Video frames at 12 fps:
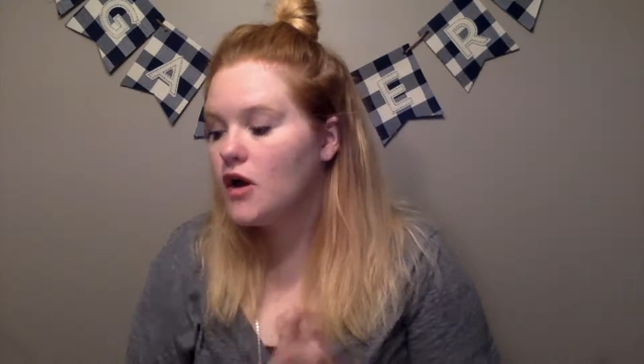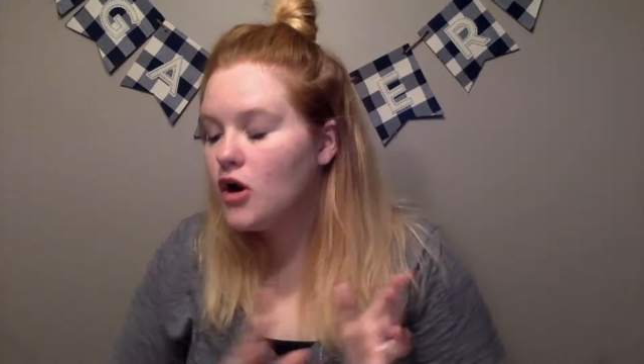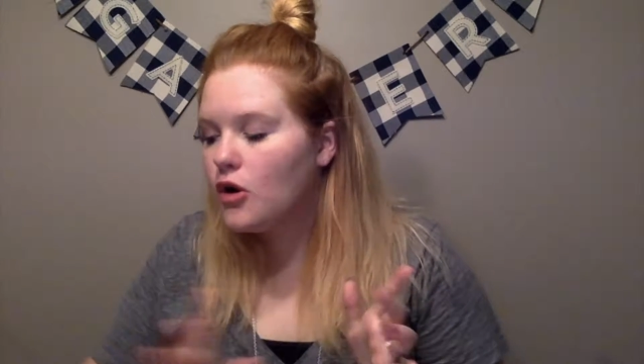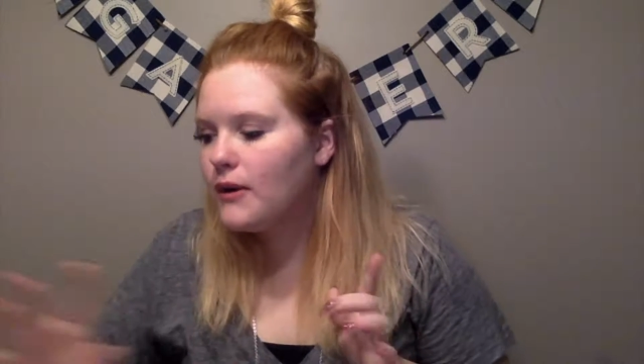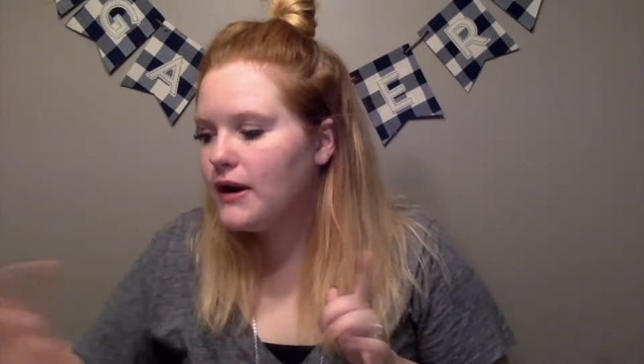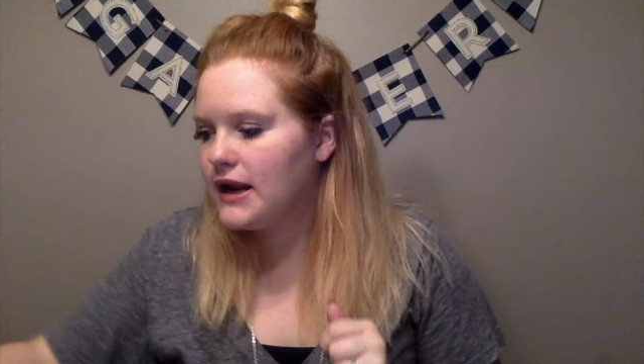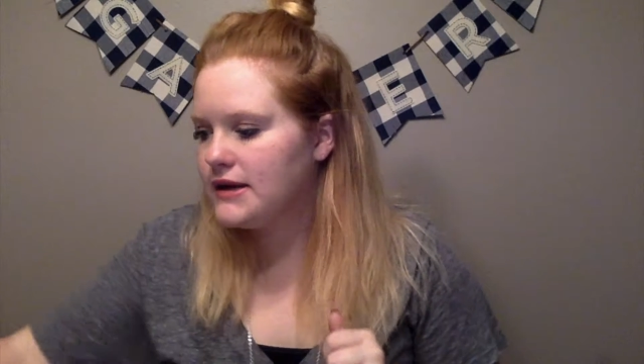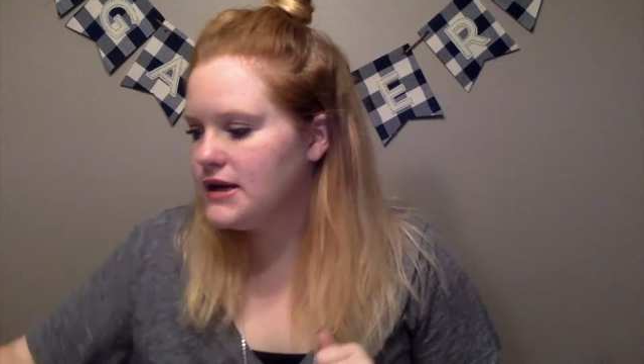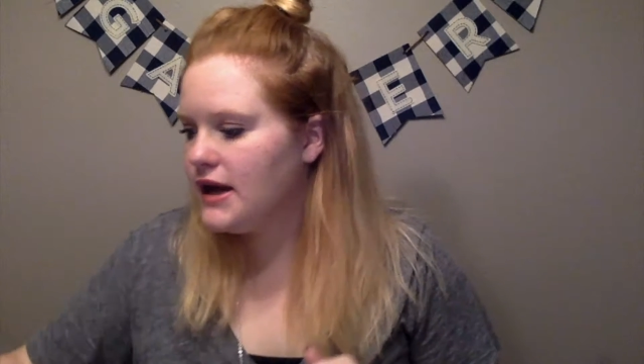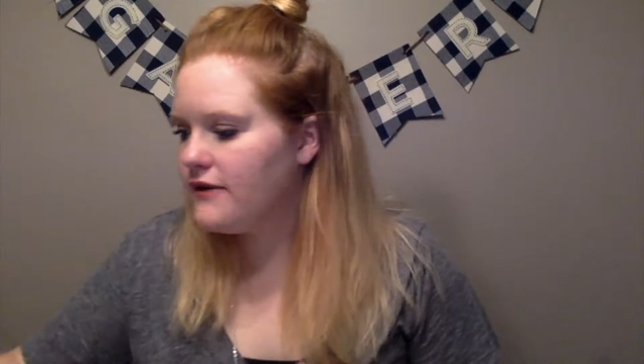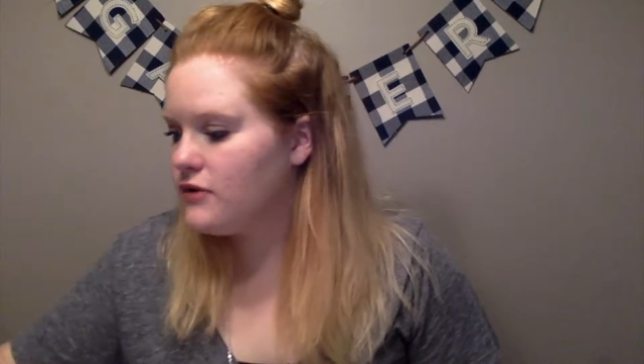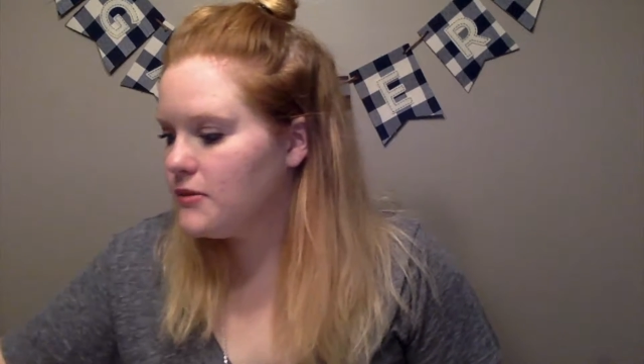Oh, wait, I
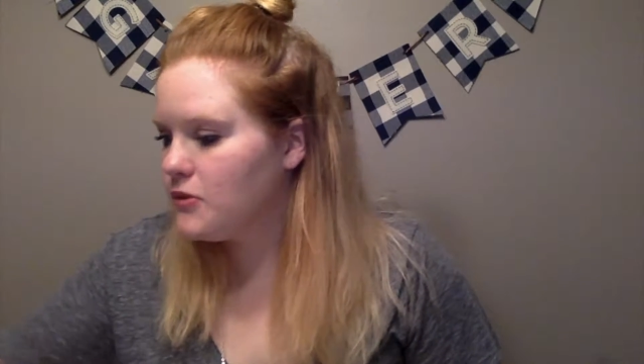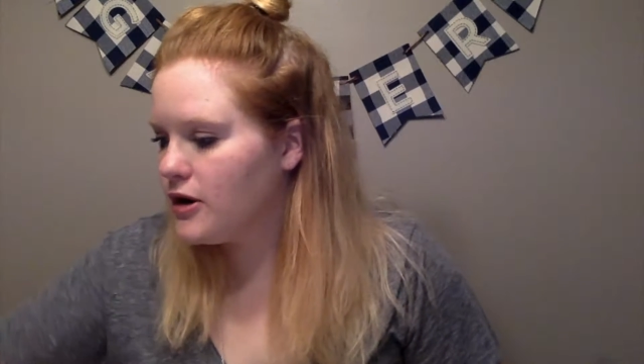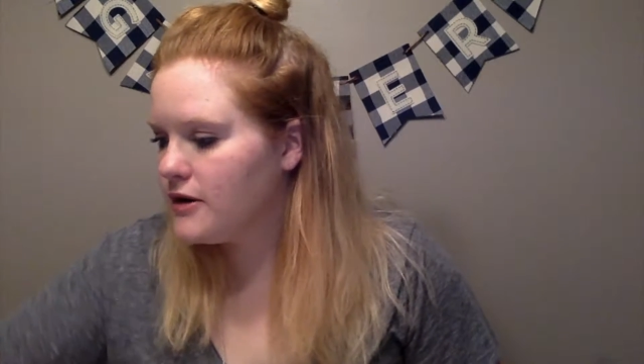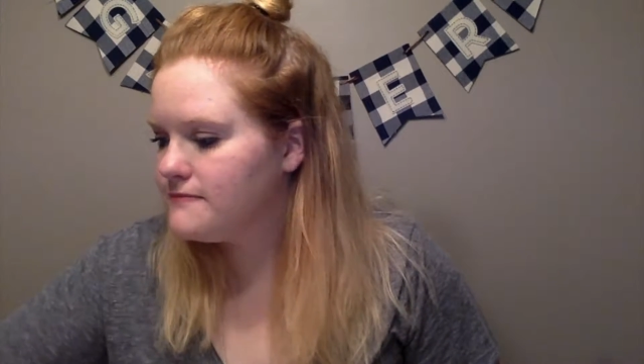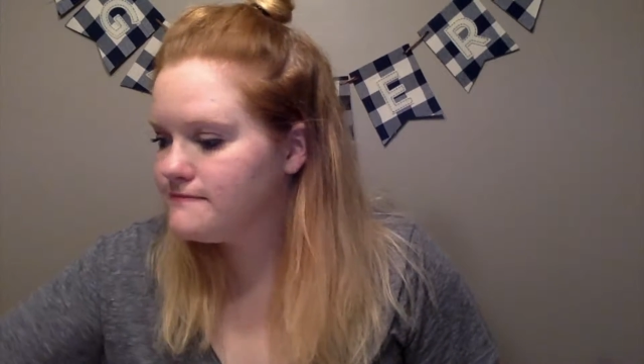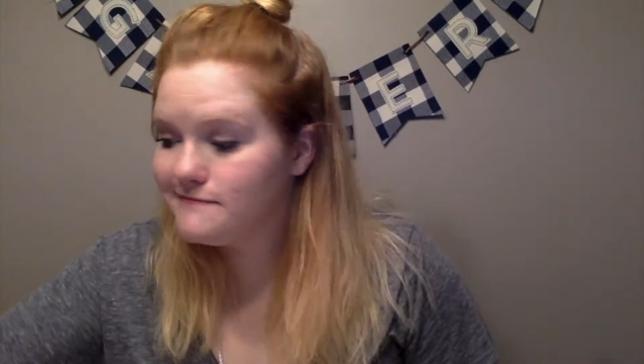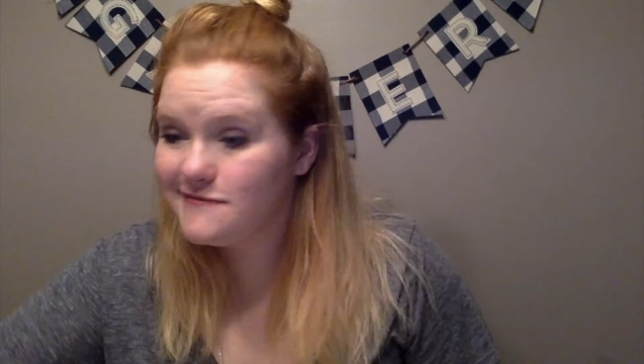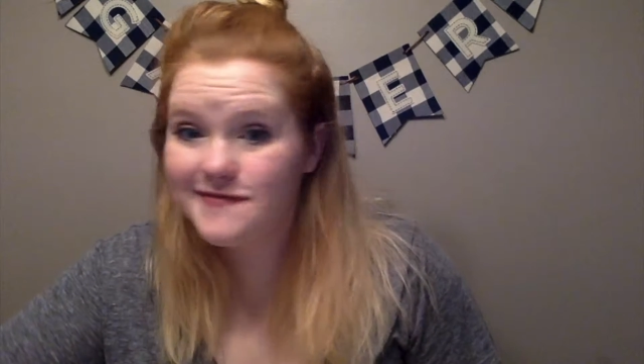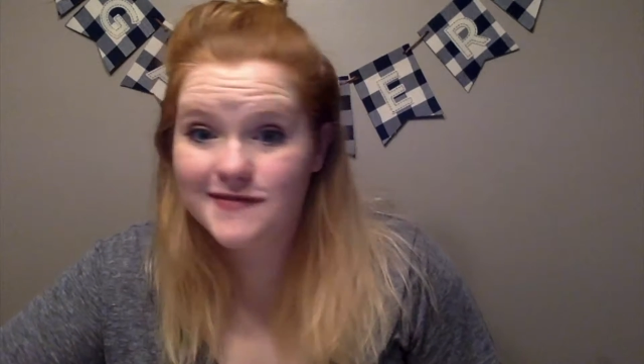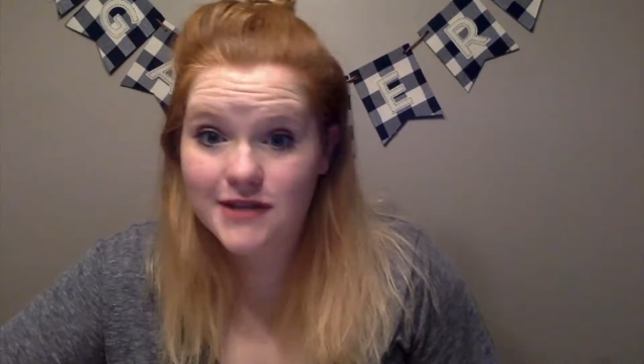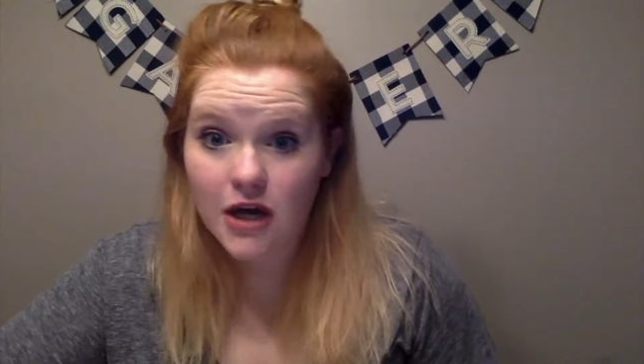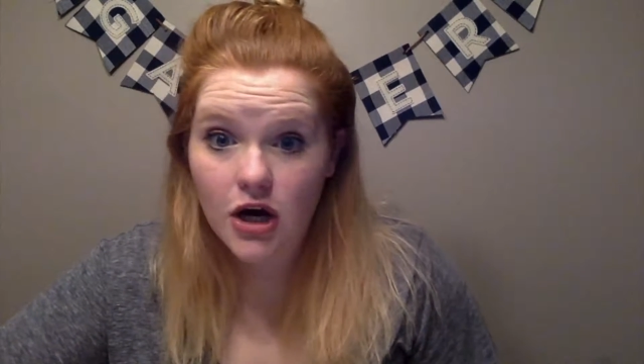did have one more.
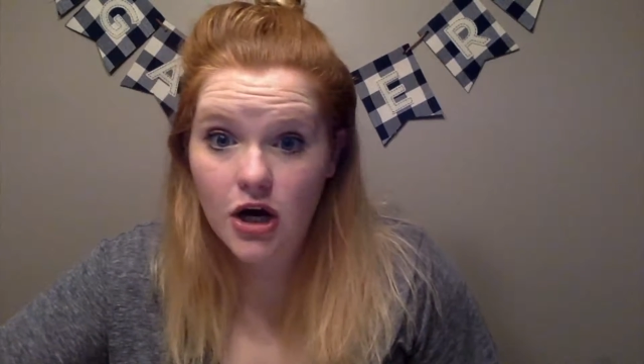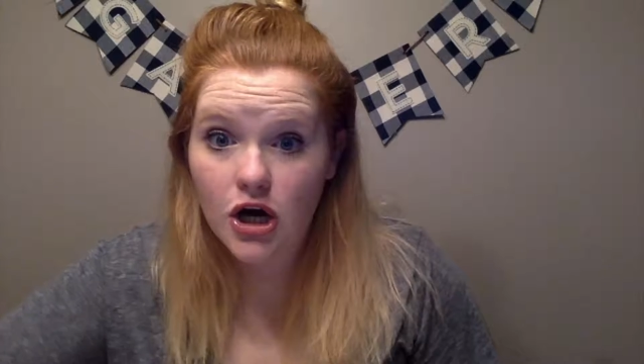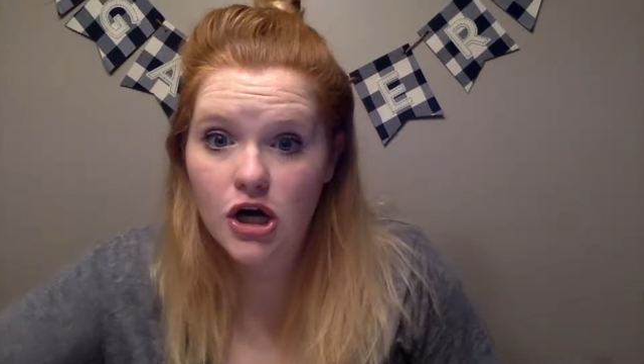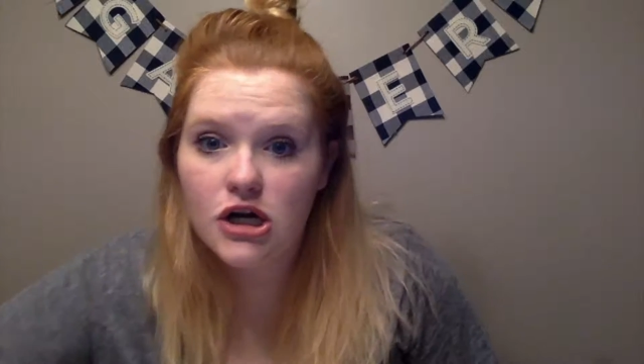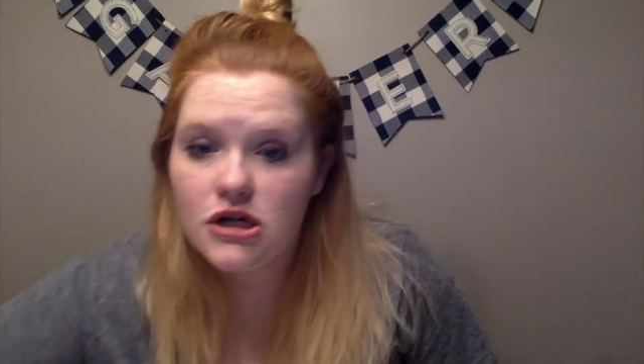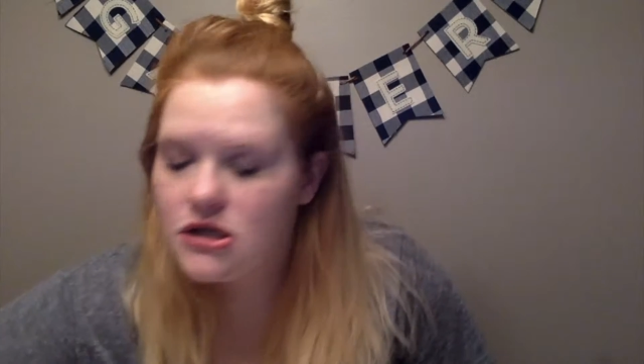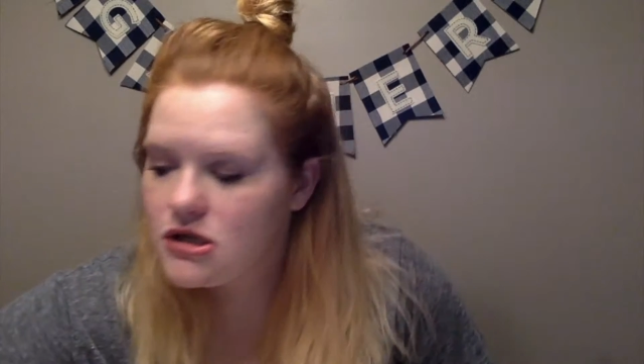Duh.